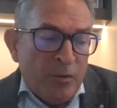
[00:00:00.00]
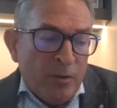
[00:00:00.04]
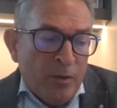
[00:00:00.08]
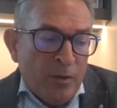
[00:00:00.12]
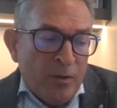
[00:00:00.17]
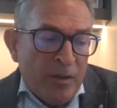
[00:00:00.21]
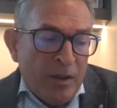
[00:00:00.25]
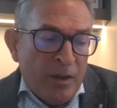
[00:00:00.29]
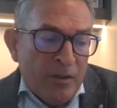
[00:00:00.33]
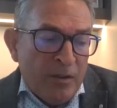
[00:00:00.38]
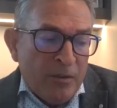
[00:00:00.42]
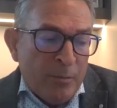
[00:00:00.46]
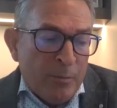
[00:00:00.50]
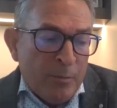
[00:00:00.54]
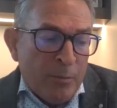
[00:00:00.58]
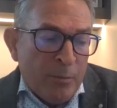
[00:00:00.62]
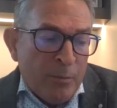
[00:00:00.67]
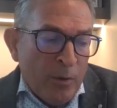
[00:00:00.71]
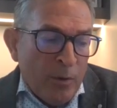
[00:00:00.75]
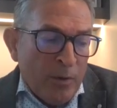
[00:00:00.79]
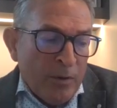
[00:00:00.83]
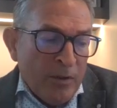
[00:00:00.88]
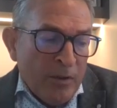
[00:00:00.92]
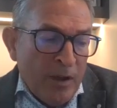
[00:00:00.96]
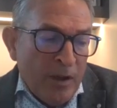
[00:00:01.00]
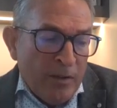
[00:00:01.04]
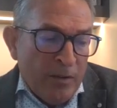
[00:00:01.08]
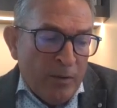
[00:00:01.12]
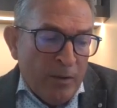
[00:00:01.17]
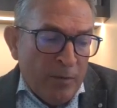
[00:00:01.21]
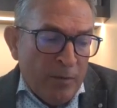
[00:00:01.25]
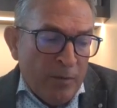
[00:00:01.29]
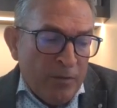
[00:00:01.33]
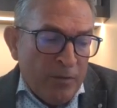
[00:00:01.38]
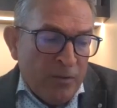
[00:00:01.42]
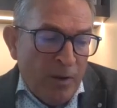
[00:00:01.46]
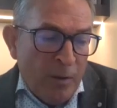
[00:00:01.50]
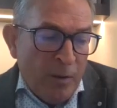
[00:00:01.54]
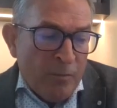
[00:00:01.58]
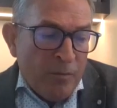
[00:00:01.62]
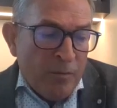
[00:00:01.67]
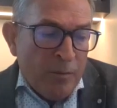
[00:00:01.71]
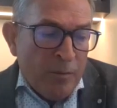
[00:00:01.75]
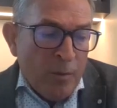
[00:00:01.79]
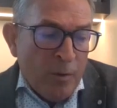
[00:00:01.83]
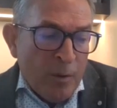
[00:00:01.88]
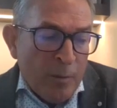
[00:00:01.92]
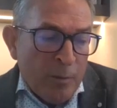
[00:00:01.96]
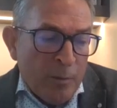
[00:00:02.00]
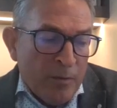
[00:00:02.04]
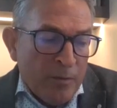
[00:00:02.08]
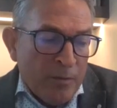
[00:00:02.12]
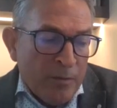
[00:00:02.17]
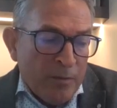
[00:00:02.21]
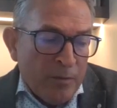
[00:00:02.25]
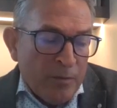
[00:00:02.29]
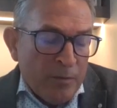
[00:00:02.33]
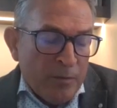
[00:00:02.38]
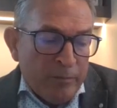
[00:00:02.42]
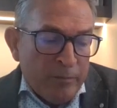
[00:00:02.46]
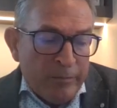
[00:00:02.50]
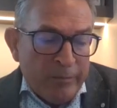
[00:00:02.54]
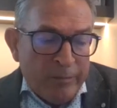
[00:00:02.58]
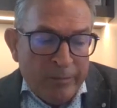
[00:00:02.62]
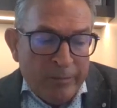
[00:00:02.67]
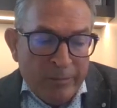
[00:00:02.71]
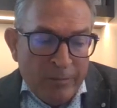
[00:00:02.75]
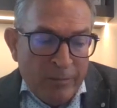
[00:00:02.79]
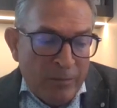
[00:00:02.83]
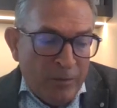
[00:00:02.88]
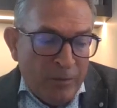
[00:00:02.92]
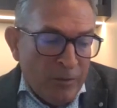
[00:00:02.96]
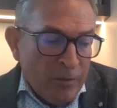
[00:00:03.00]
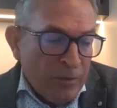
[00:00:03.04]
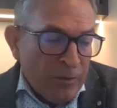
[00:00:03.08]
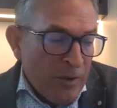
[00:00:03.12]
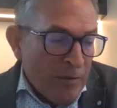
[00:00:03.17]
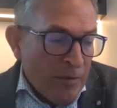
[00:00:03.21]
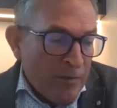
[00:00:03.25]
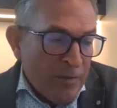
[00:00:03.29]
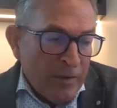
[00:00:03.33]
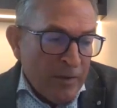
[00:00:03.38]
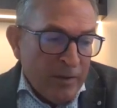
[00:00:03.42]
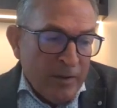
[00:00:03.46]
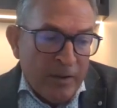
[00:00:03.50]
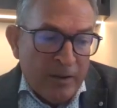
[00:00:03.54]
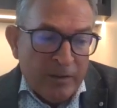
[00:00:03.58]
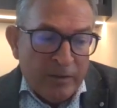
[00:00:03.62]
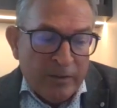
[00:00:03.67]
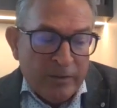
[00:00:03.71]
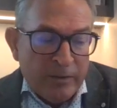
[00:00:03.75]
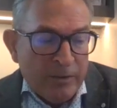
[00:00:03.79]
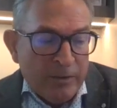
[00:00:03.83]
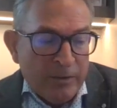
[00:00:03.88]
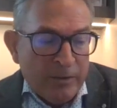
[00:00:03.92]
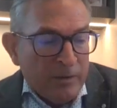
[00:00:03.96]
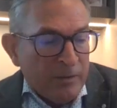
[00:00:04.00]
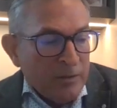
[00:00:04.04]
So I think it's important that you have some form of certificate,